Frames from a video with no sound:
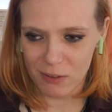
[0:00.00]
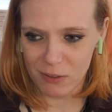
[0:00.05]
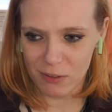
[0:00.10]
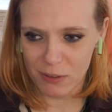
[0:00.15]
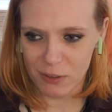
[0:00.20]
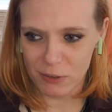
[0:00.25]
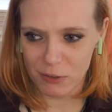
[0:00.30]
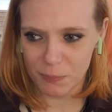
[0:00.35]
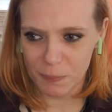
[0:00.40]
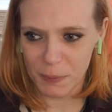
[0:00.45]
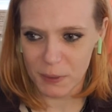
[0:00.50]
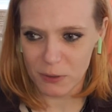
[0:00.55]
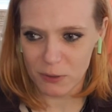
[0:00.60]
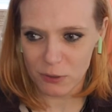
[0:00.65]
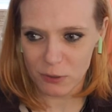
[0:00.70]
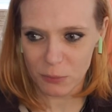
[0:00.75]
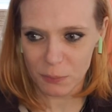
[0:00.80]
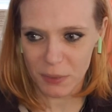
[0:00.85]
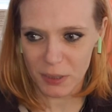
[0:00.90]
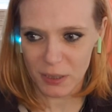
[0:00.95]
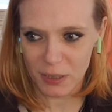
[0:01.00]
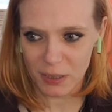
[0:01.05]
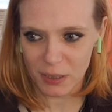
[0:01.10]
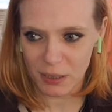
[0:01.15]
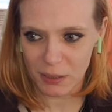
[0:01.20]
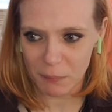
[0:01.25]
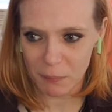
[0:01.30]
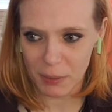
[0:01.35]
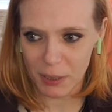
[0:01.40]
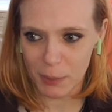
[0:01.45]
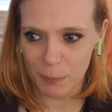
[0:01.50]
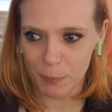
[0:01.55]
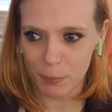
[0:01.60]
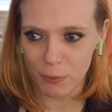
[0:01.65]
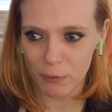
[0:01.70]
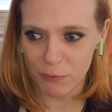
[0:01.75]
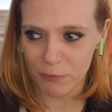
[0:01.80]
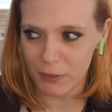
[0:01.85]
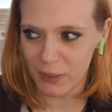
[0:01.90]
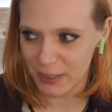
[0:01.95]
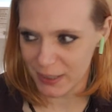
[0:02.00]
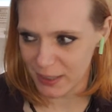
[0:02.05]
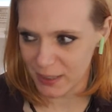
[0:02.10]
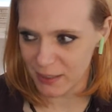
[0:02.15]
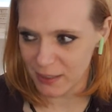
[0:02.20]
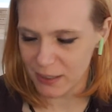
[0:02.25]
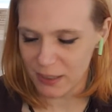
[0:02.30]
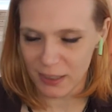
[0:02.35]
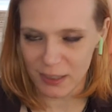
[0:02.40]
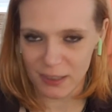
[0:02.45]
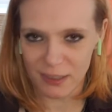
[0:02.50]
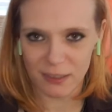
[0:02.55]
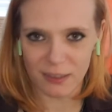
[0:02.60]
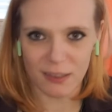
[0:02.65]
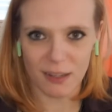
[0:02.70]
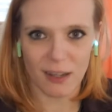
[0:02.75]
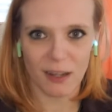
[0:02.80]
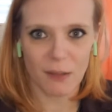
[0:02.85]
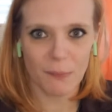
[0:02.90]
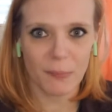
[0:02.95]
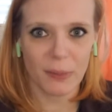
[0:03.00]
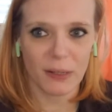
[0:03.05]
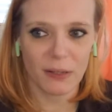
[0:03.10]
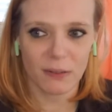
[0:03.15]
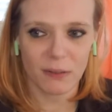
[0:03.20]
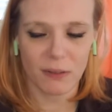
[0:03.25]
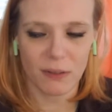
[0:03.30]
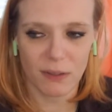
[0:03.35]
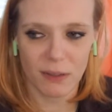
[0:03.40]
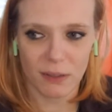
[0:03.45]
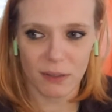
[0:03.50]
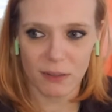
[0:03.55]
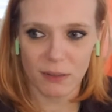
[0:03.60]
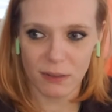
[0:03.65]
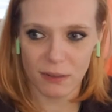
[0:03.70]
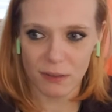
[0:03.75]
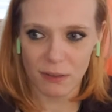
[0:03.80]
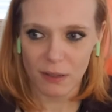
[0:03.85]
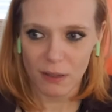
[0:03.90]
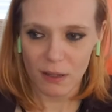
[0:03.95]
there's been too many people feeling the need to comment on